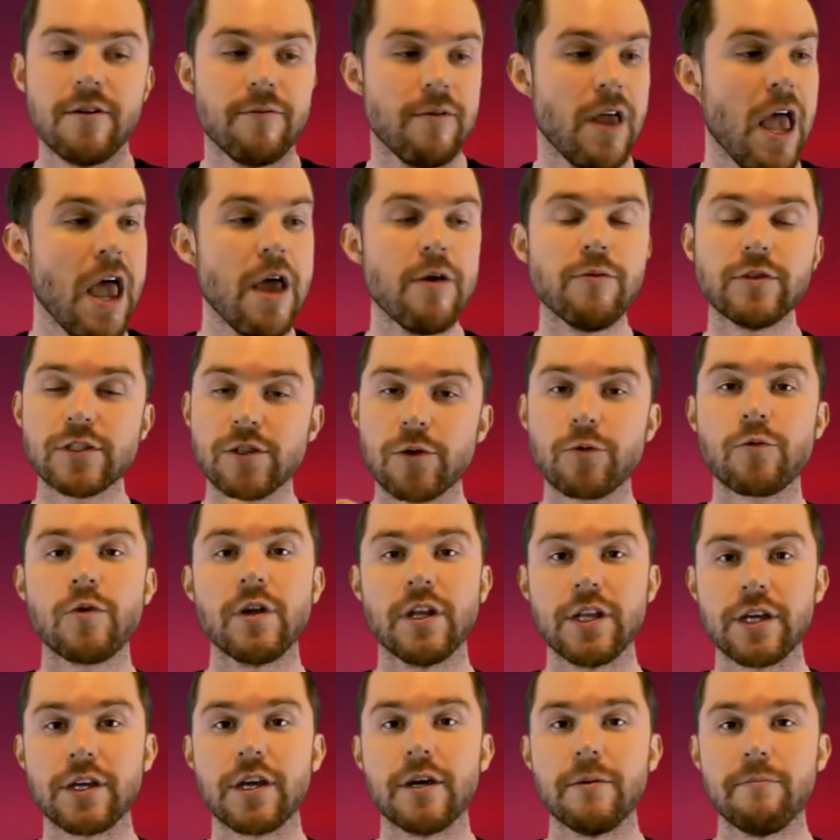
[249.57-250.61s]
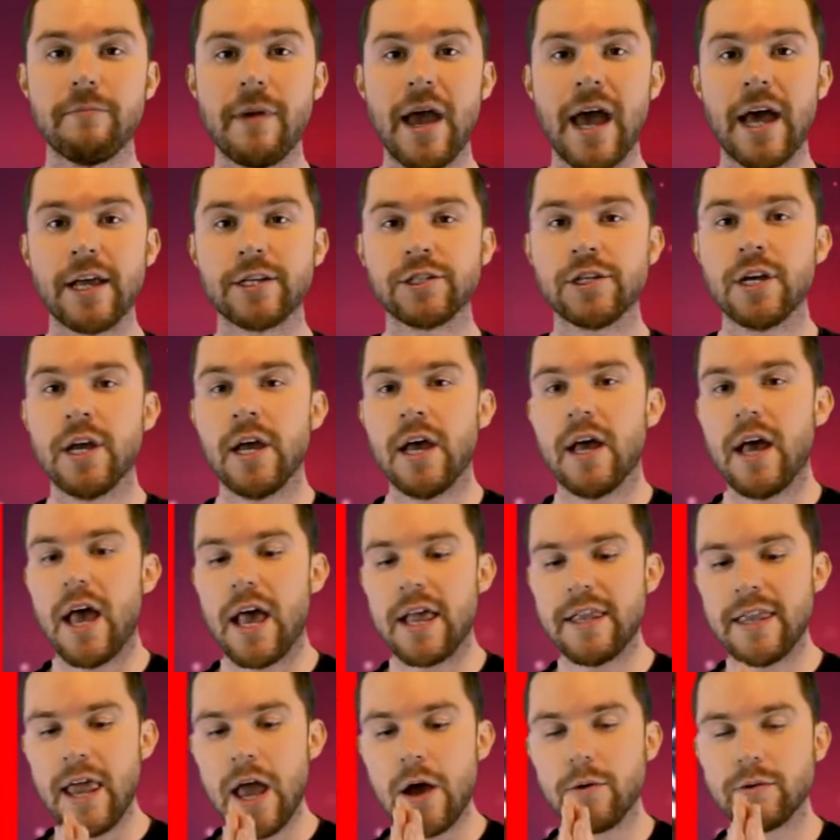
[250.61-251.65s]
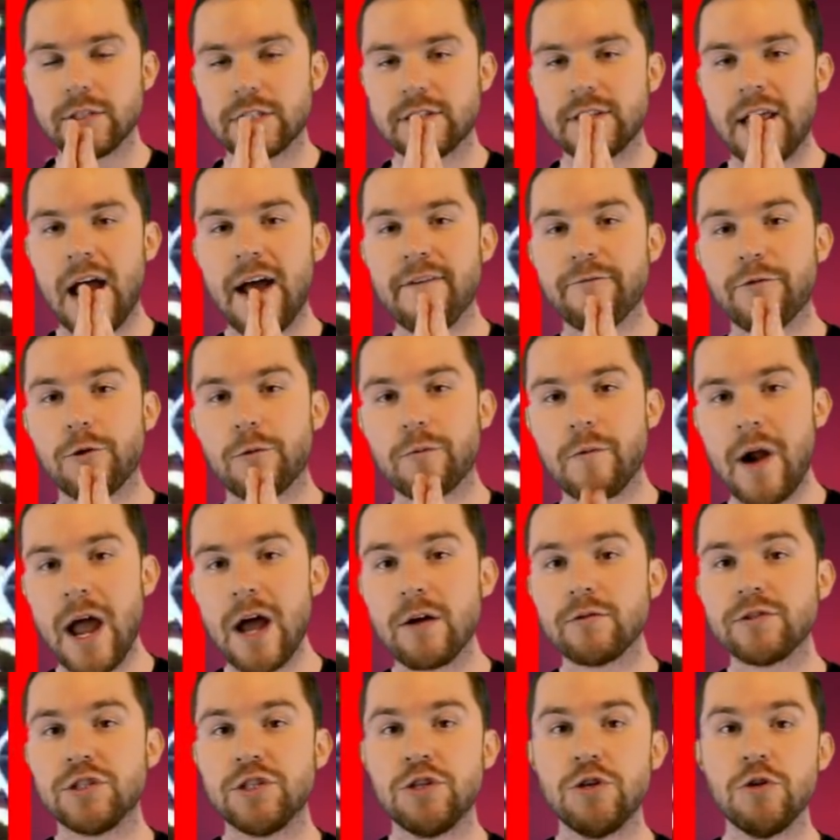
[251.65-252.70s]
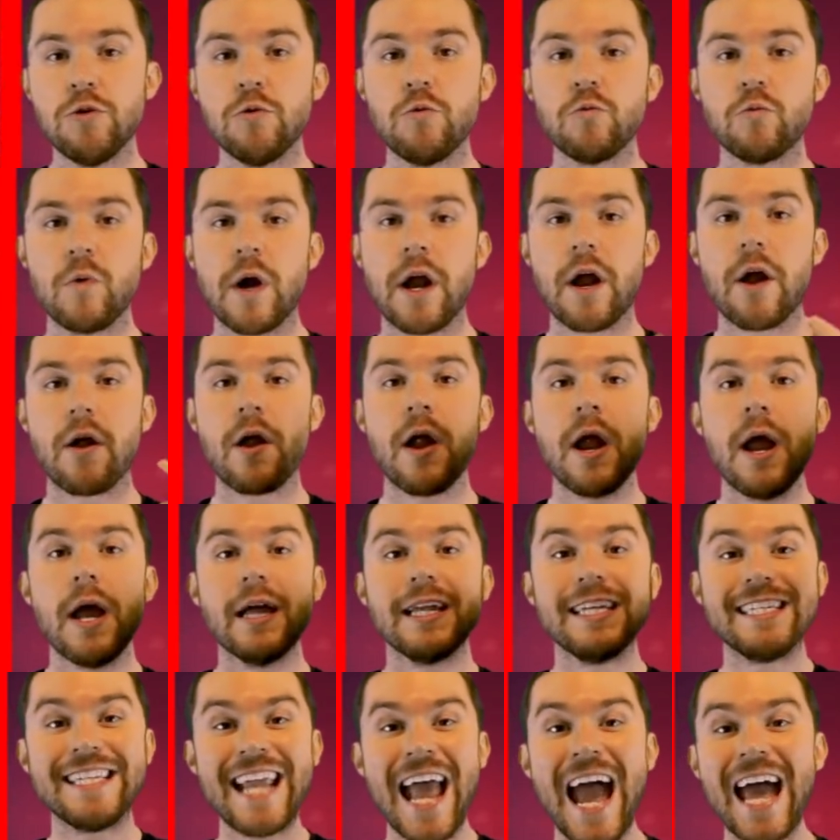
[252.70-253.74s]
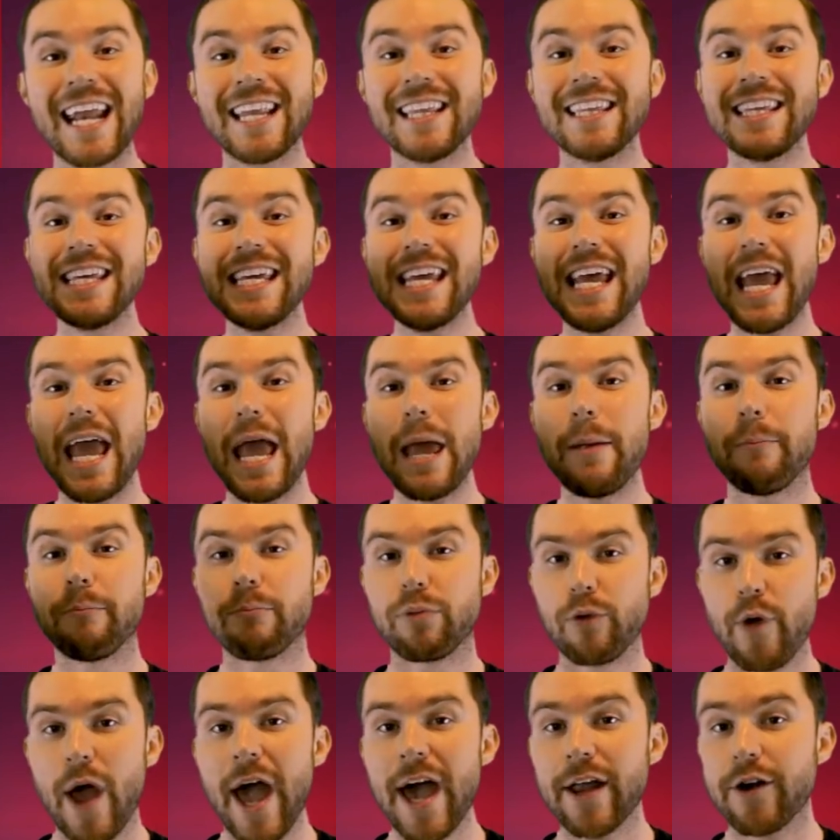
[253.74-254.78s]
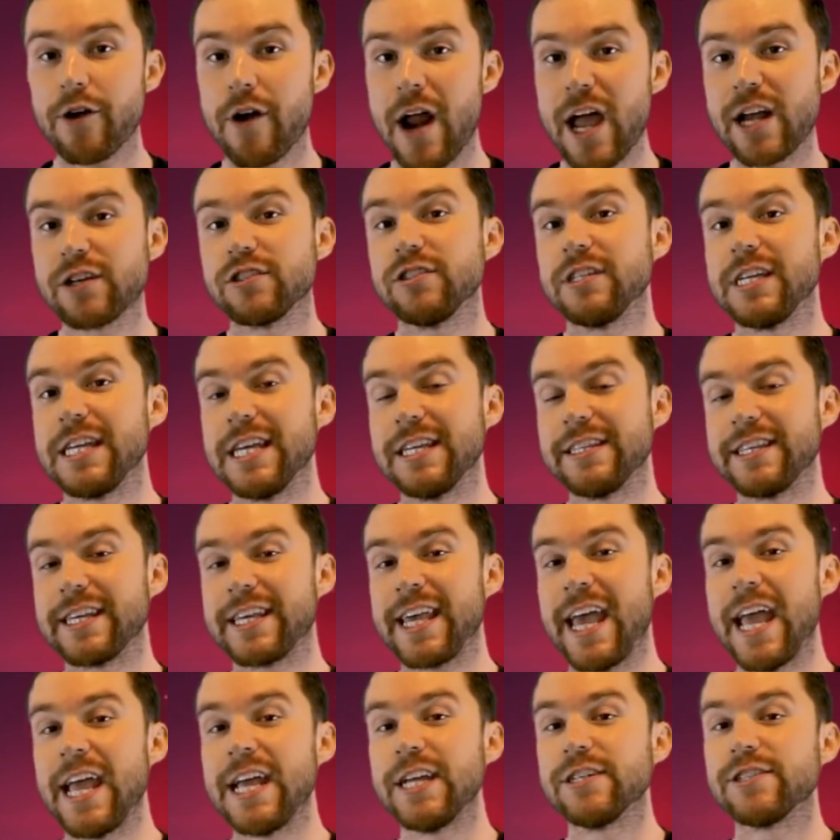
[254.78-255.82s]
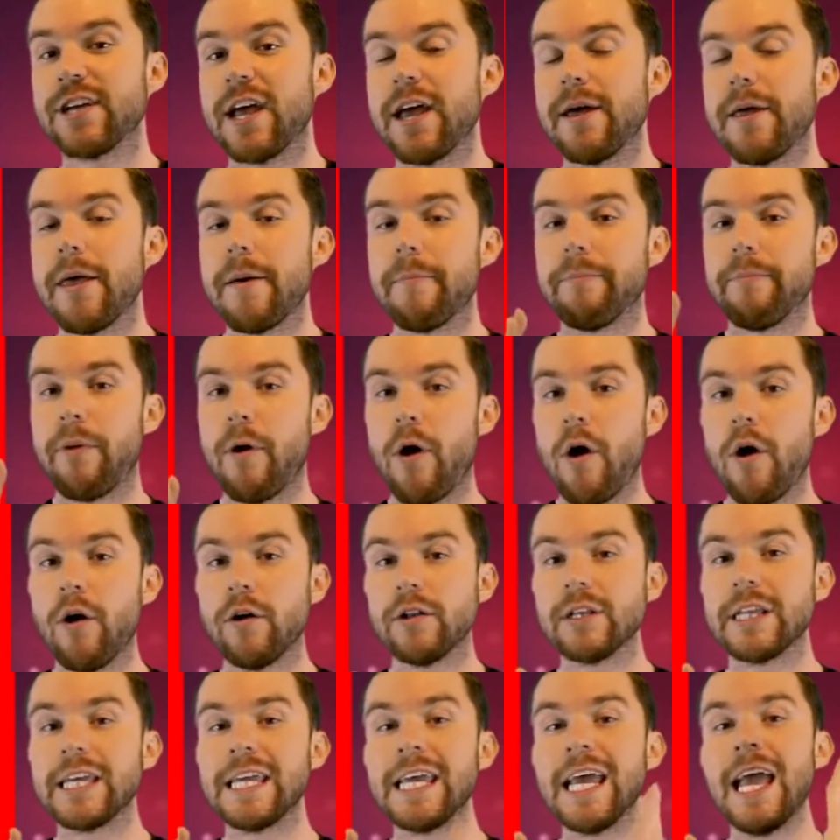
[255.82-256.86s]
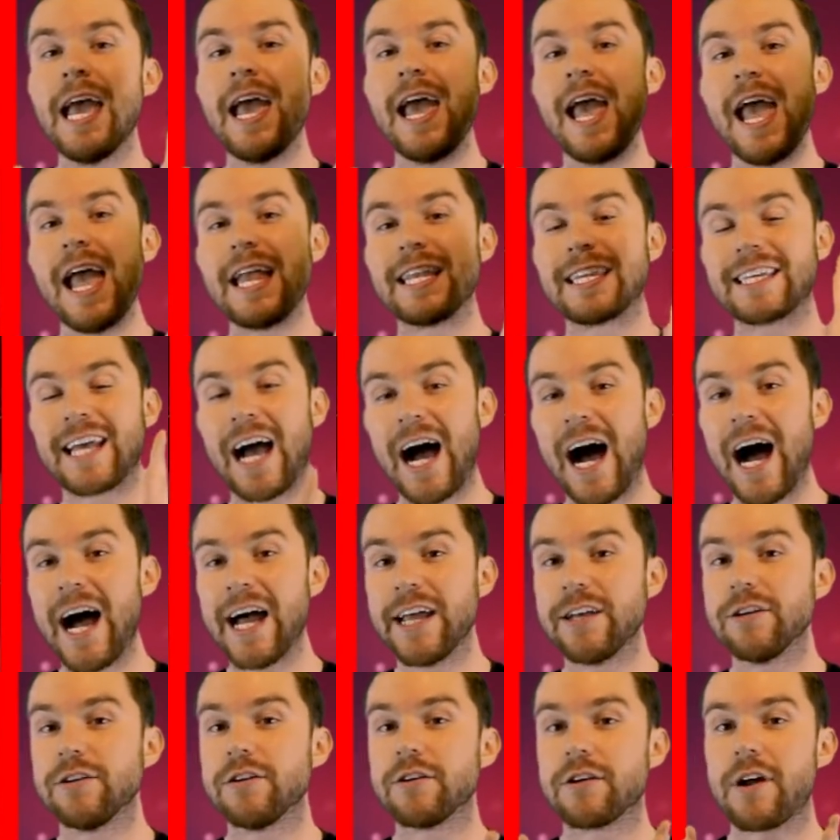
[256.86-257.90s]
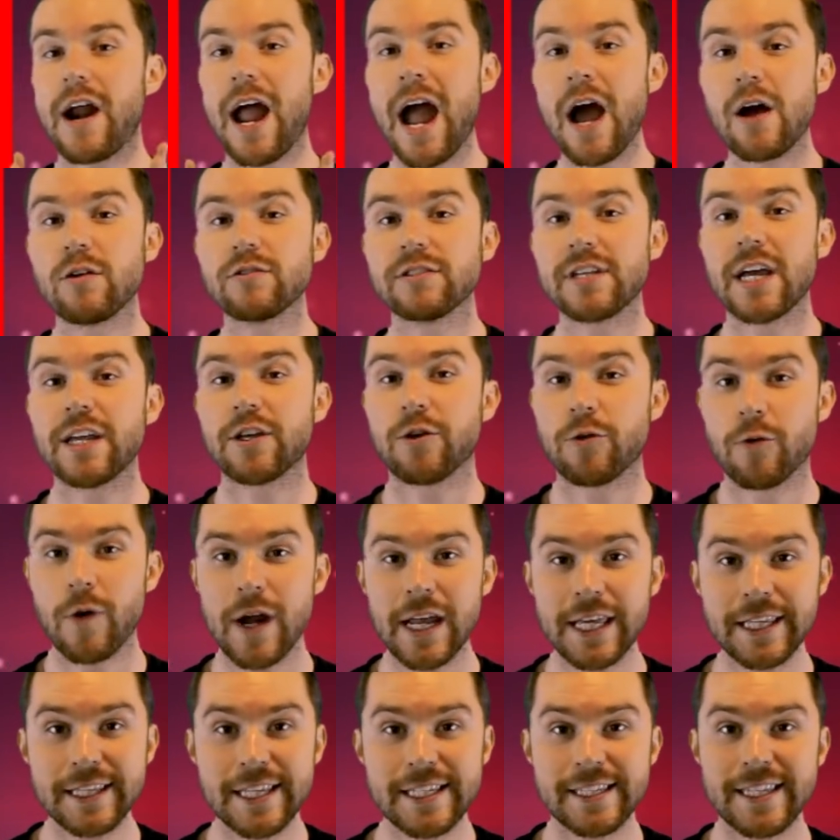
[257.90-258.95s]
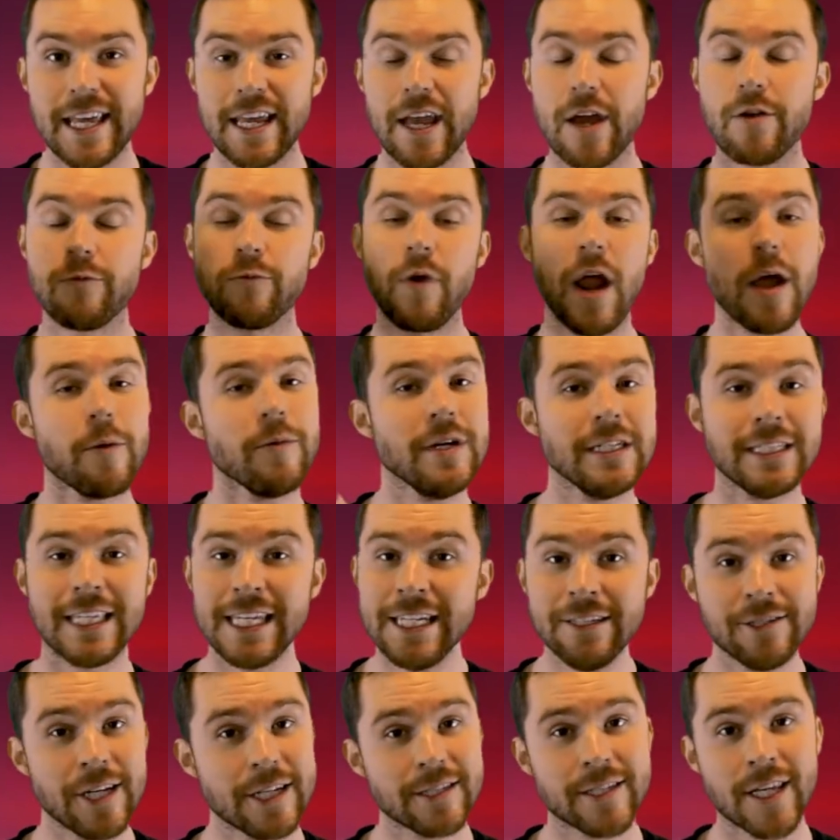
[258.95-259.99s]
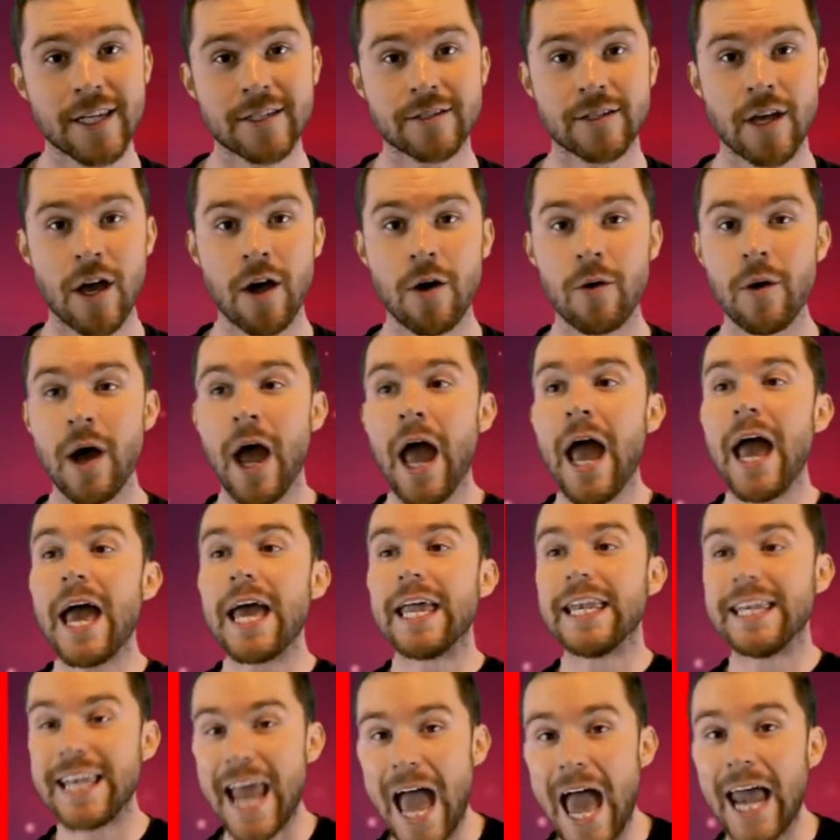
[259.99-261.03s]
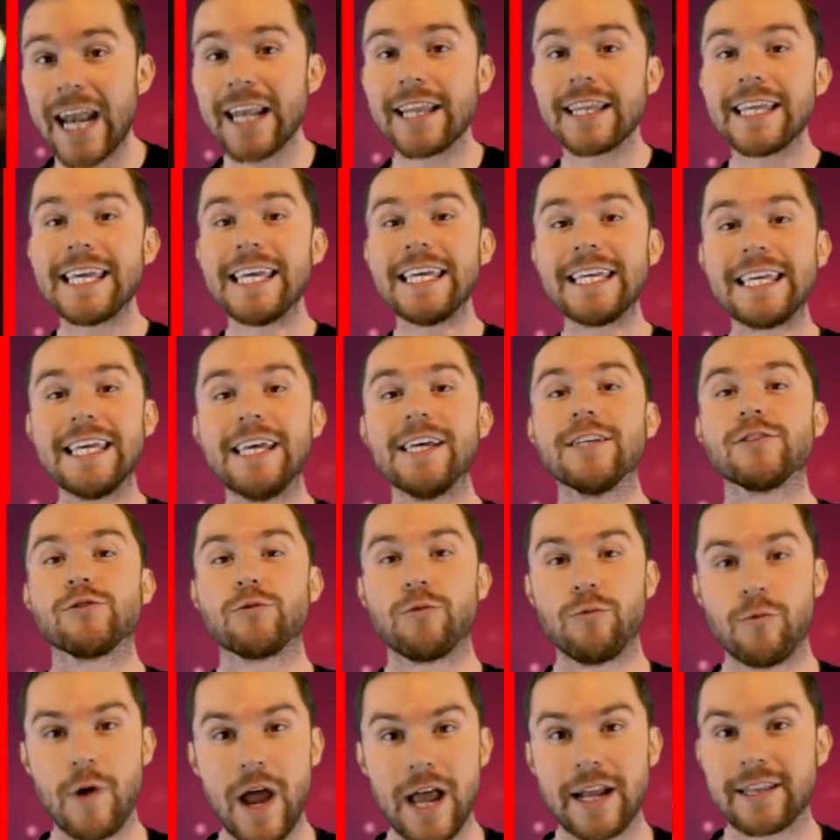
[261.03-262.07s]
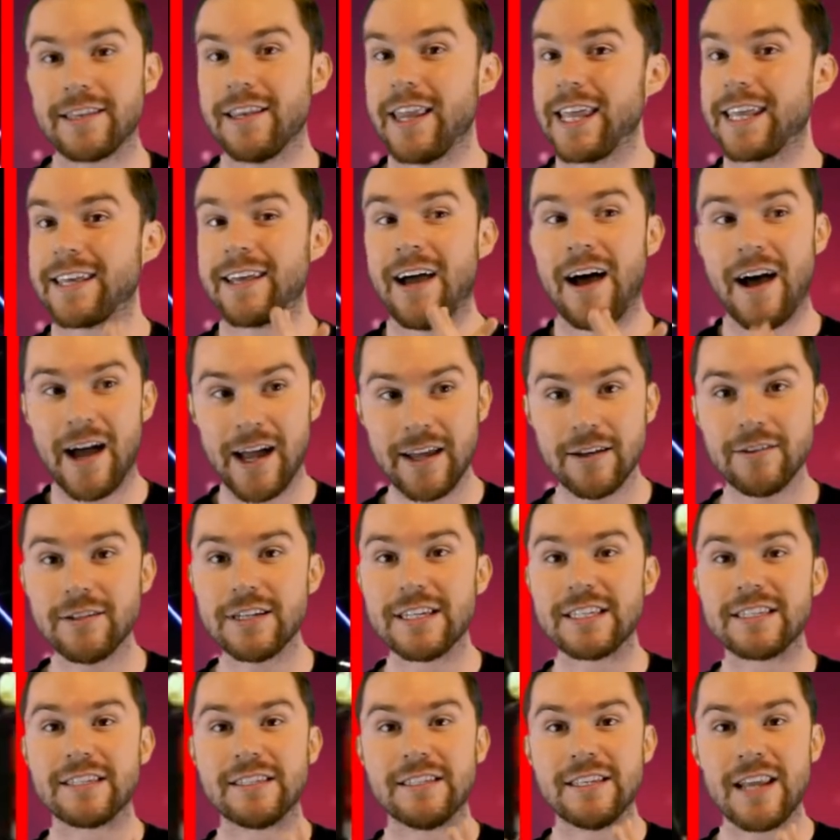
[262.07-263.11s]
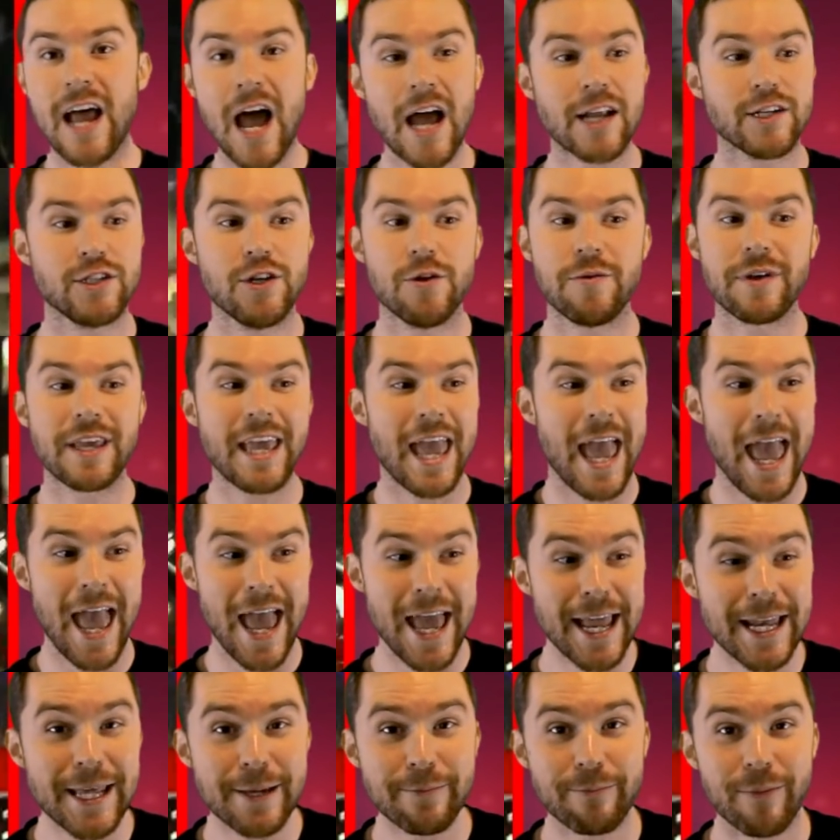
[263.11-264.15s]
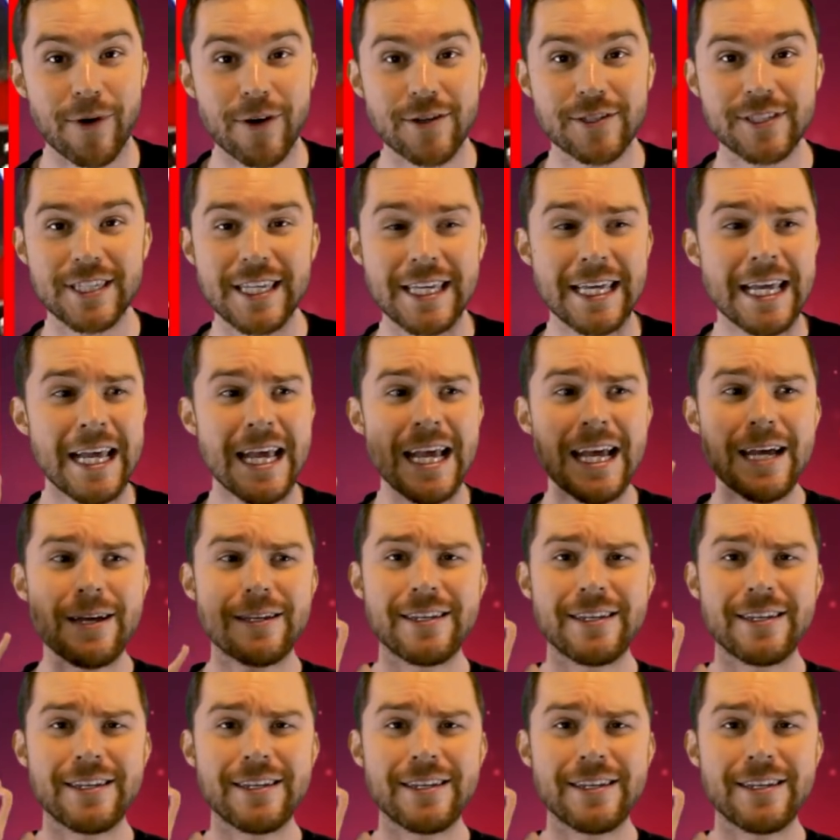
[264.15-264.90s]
It was a really good match. And now it's time for round two, where Natalie and Brad are actually in the cage, and then Paulie and Kyle are outside cranking this thing. And right when TJ says go, Natalie gets wrecked. Like, Kyle is not showing any mercy.